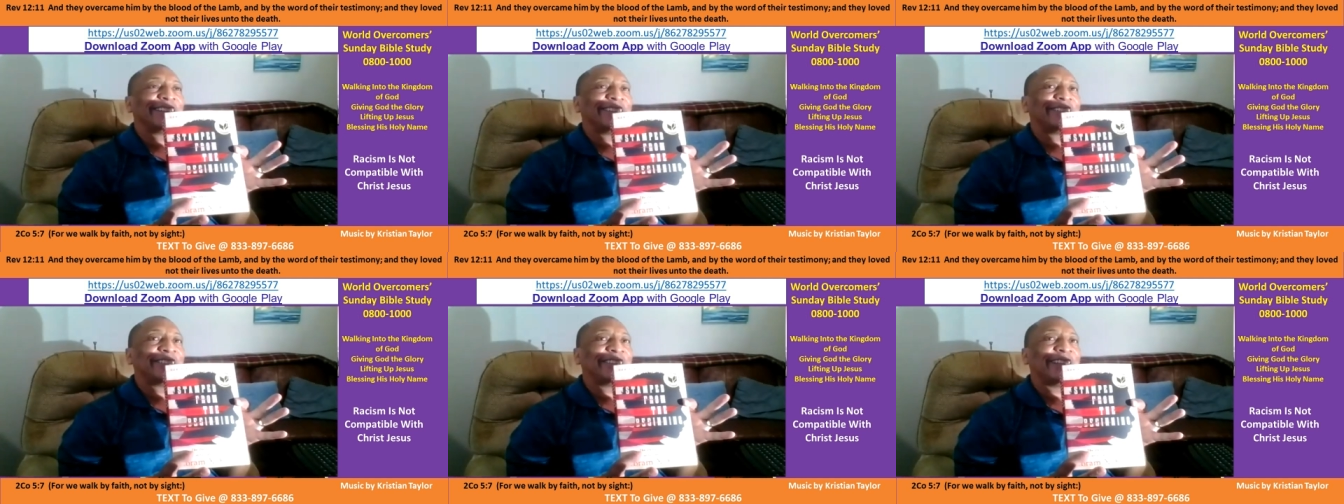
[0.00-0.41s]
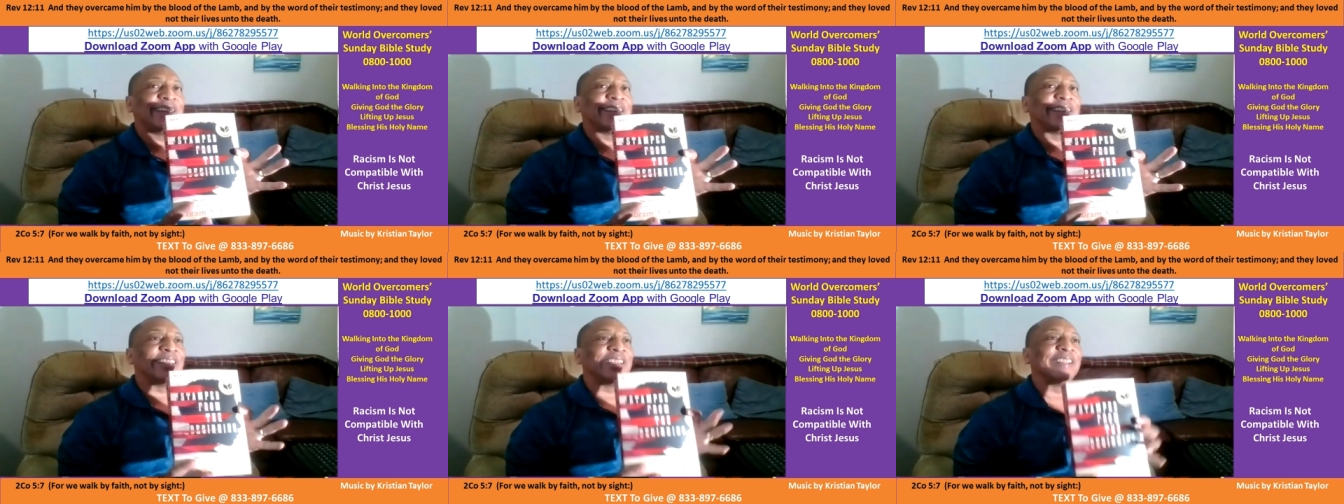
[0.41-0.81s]

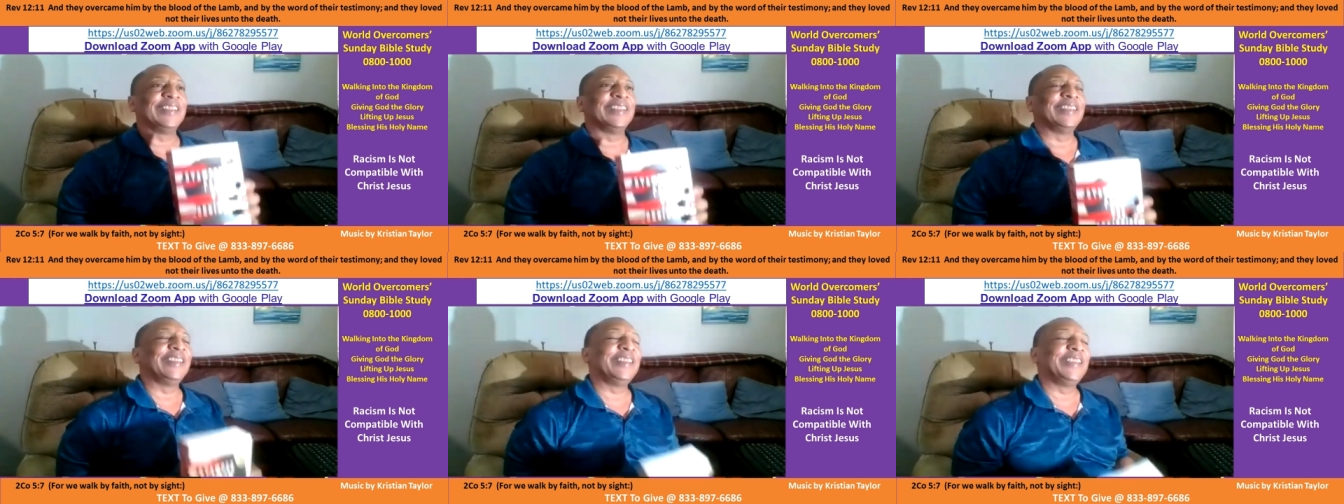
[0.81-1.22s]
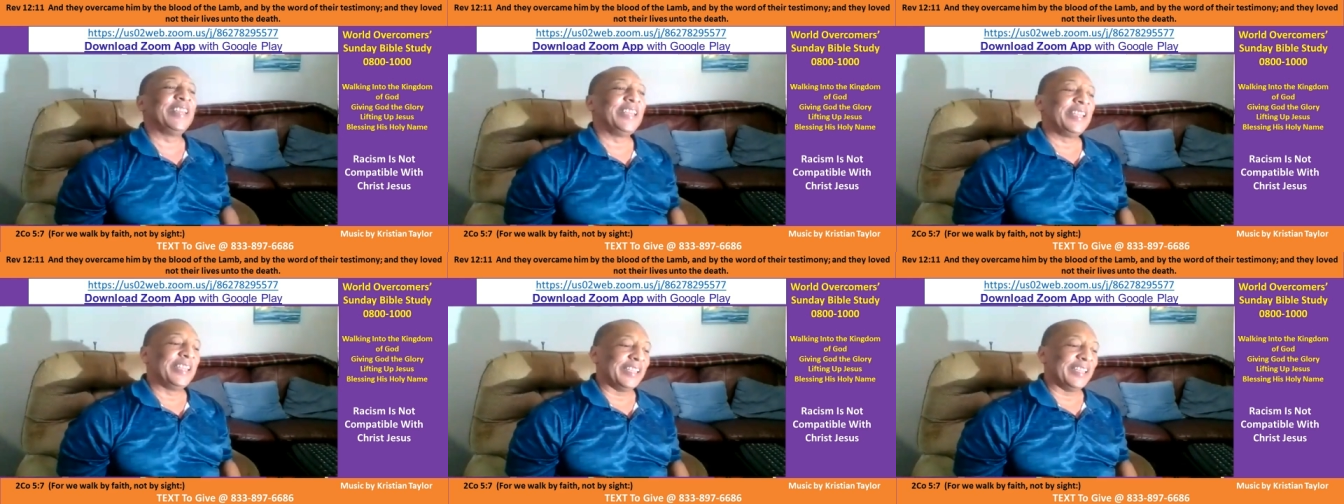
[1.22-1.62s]
uh-huh.
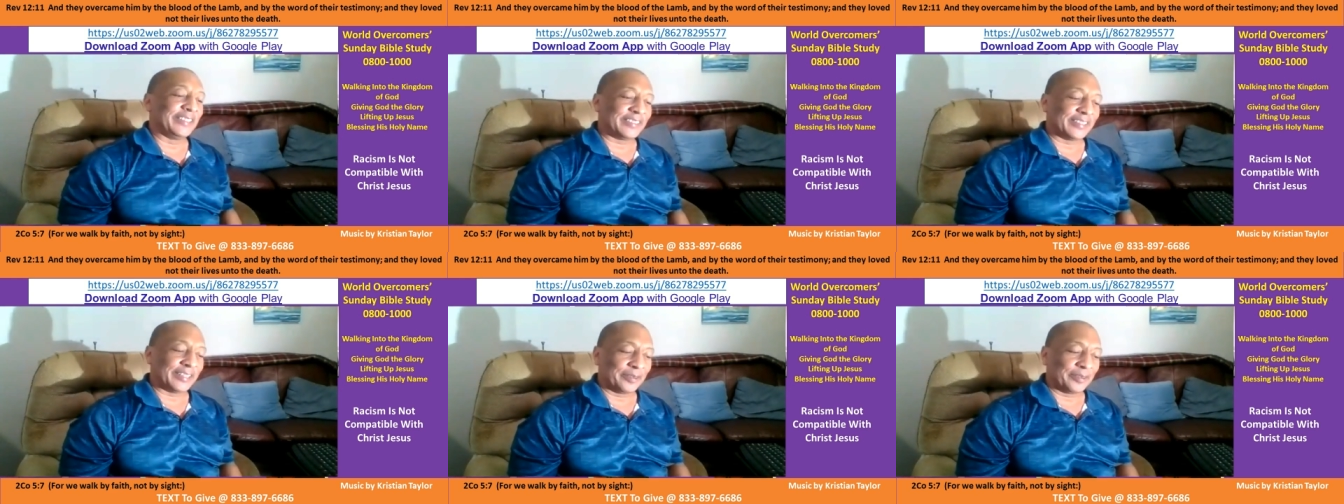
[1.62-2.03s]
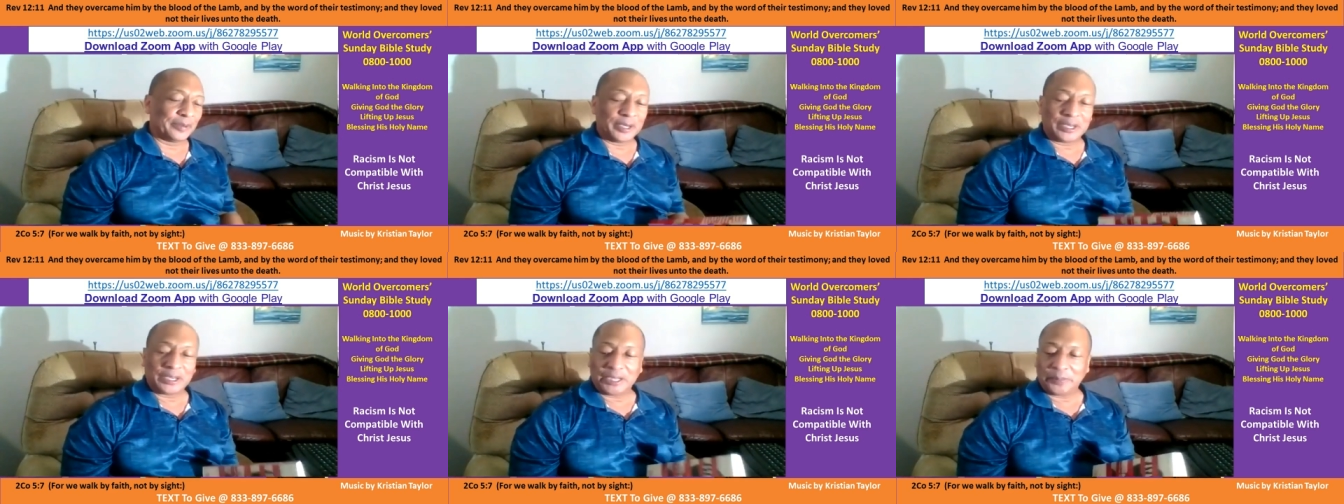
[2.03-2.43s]
It's a
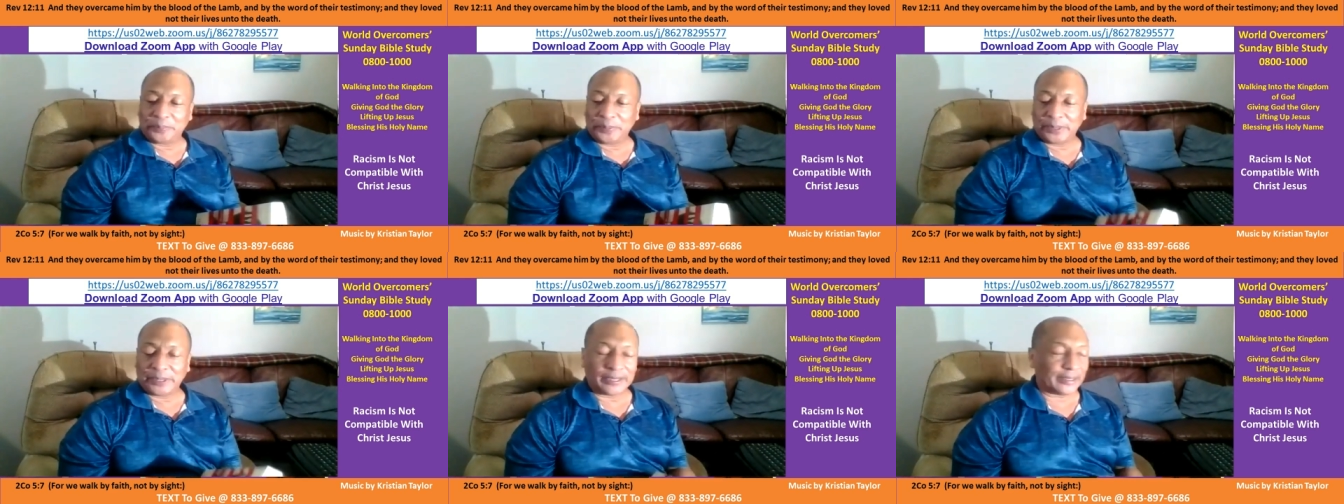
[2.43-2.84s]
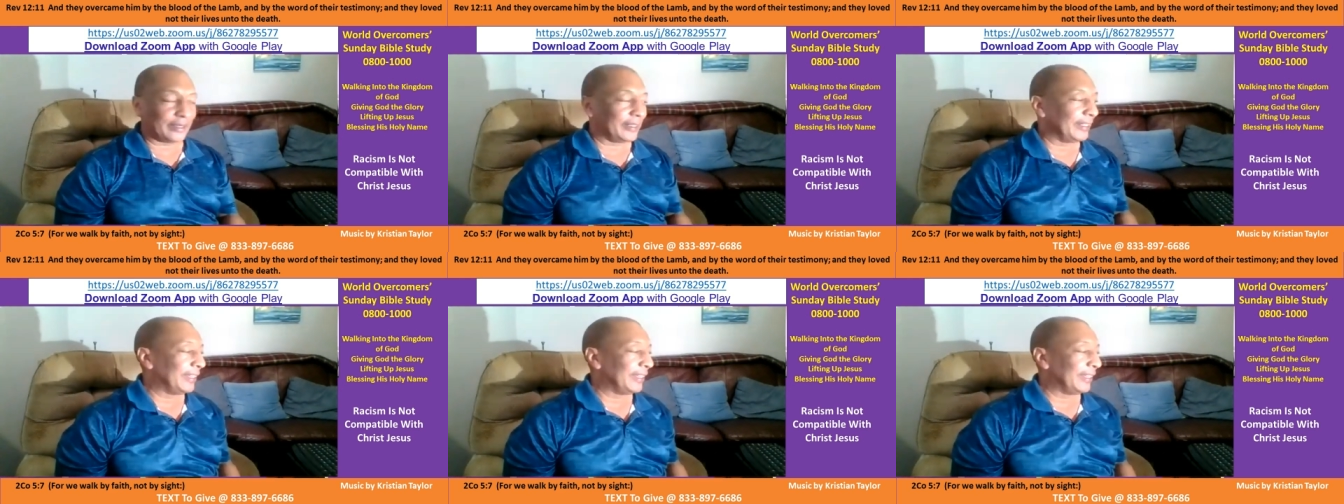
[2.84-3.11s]
real good book,